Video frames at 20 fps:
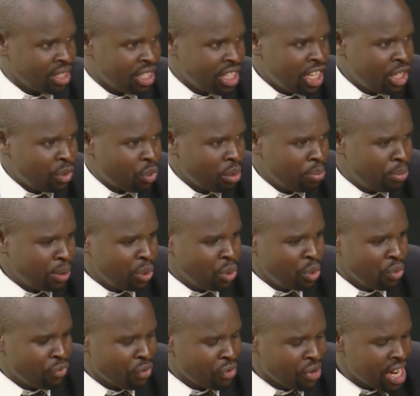it will be good
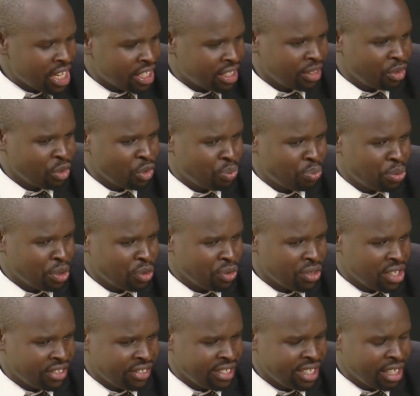for us to speak to the
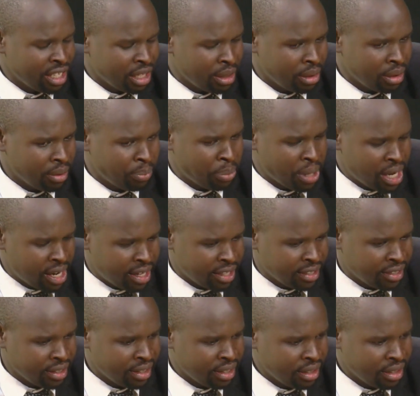single parents.